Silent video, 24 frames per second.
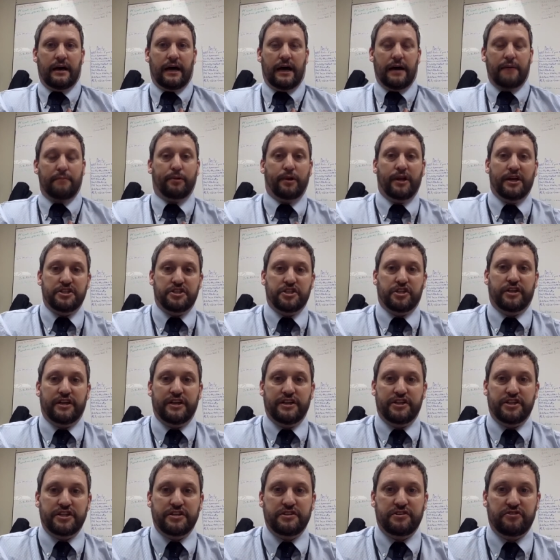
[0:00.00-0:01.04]
I pledge
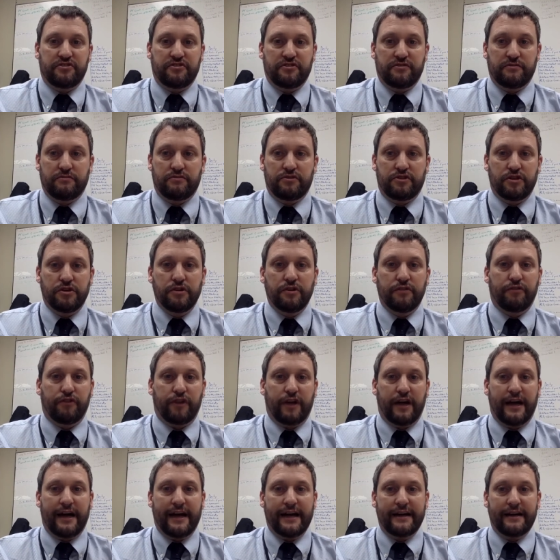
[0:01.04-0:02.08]
allegiance to the
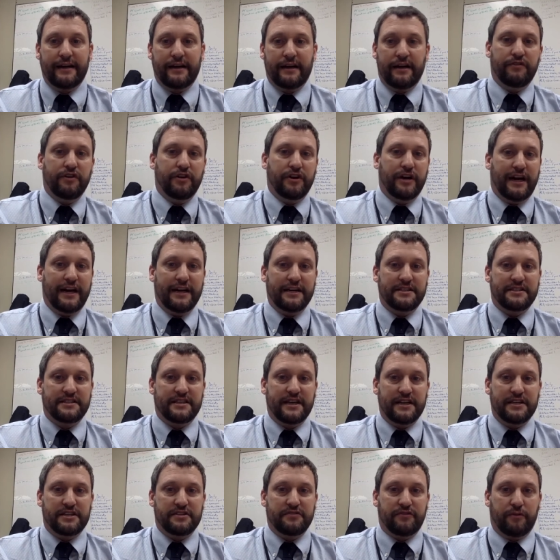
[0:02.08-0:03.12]
flag of the United
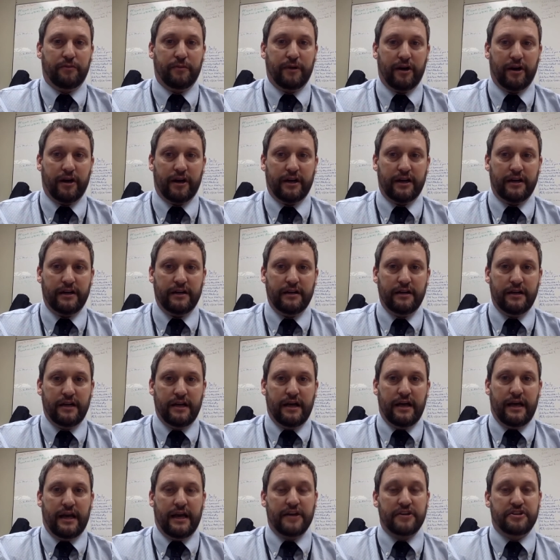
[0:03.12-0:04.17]
States of America
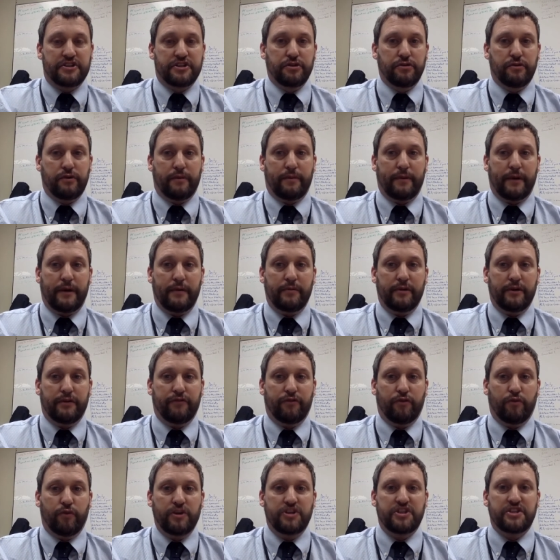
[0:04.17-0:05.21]
and to the
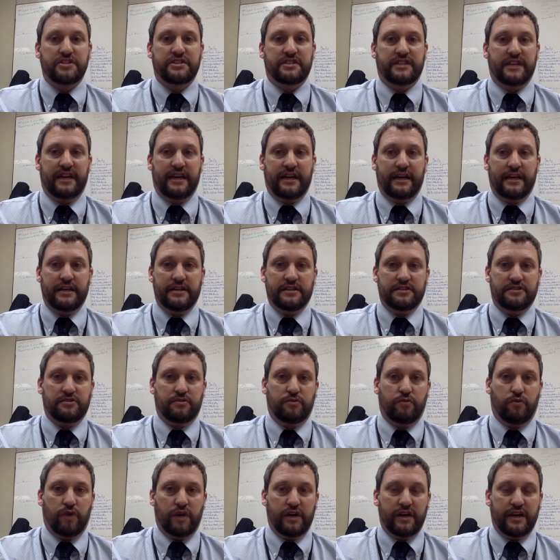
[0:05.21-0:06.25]
republic for which it stands,
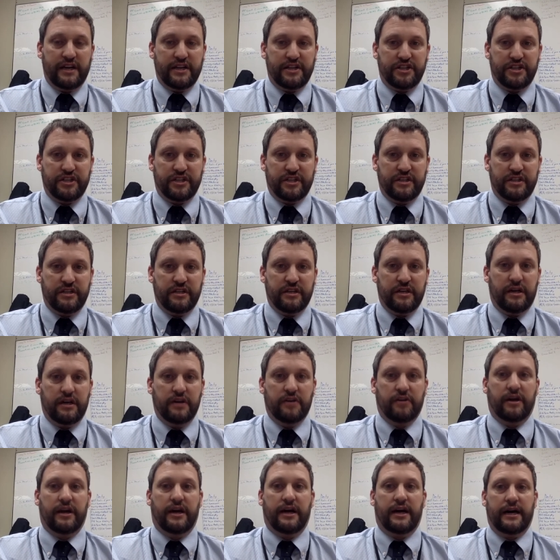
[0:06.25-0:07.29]
one nation,
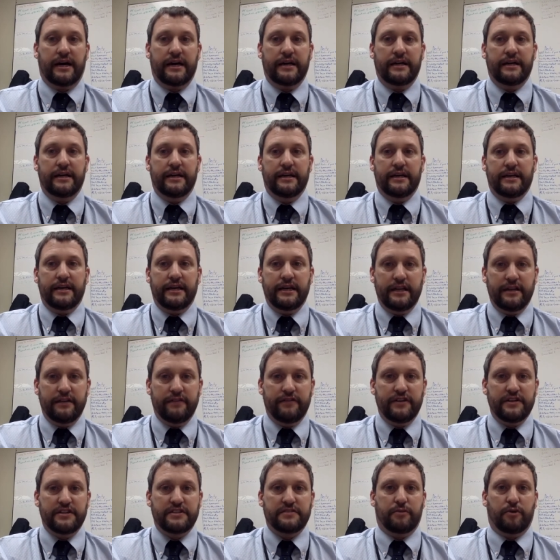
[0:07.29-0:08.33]
under God,
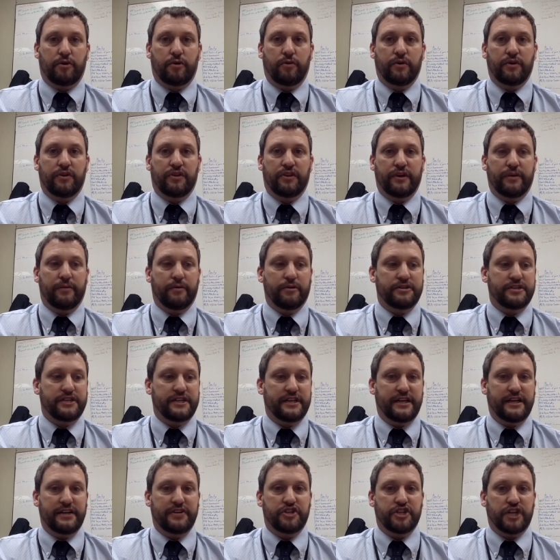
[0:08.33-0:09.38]
indivisible, with
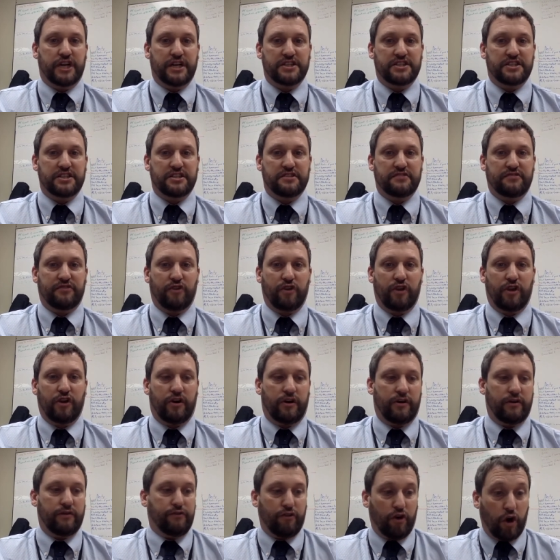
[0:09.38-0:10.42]
liberty and justice for,
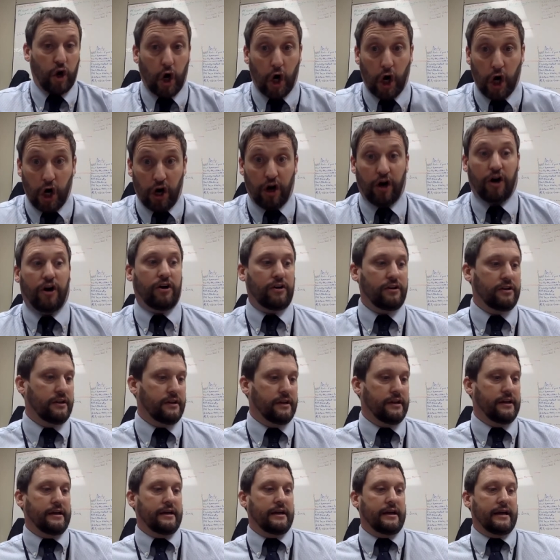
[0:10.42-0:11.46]
all.
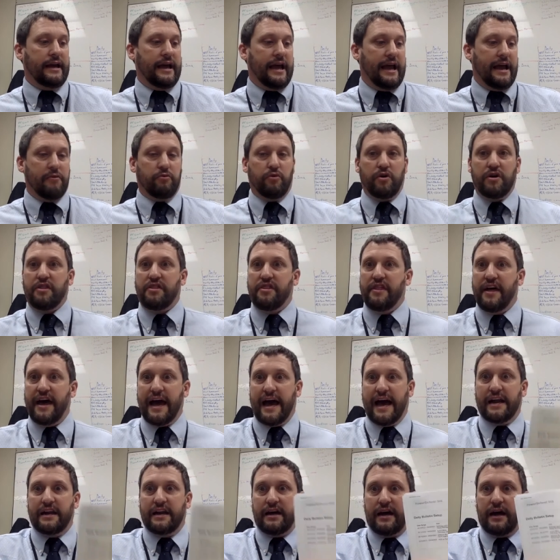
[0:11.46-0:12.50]
And with
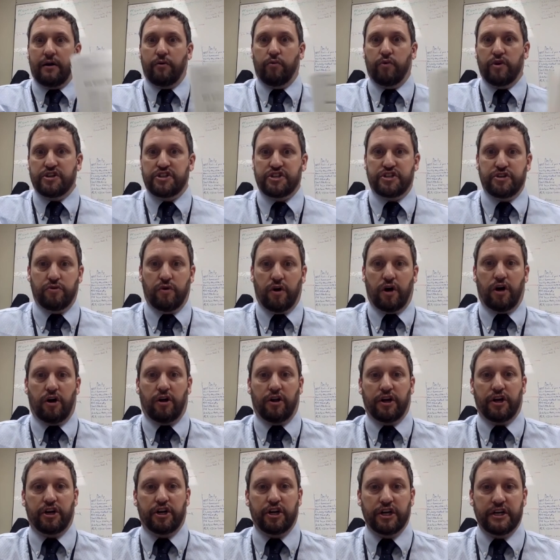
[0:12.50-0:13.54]
that, I wish you
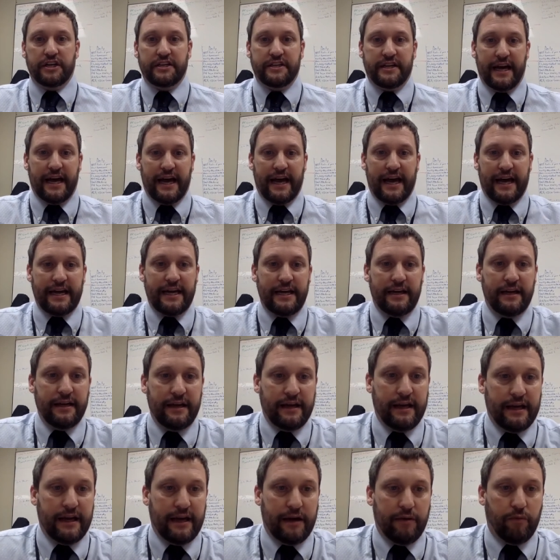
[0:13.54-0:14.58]
all a good day,
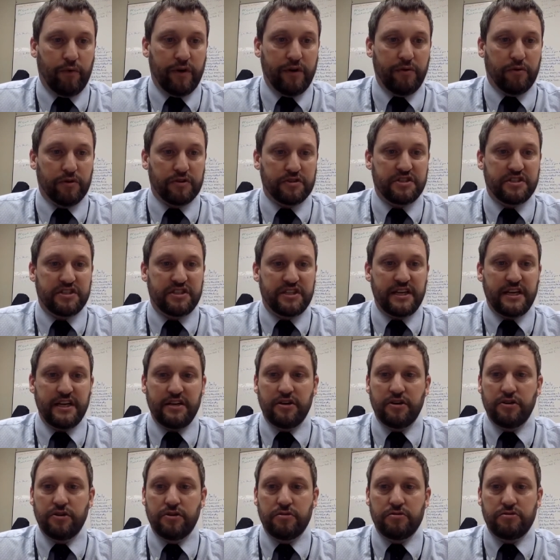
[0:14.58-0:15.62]
and we will see
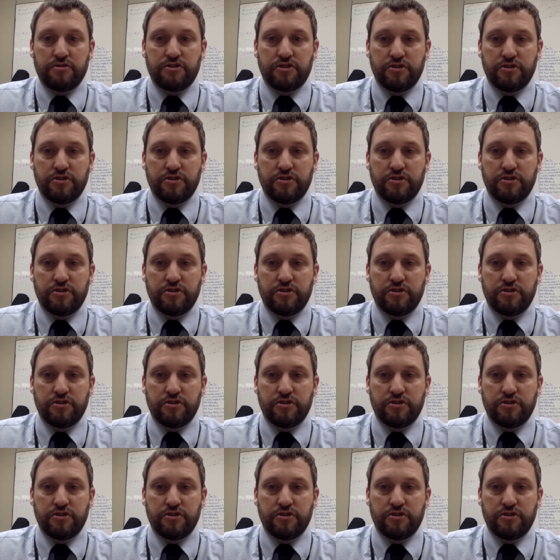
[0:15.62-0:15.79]
you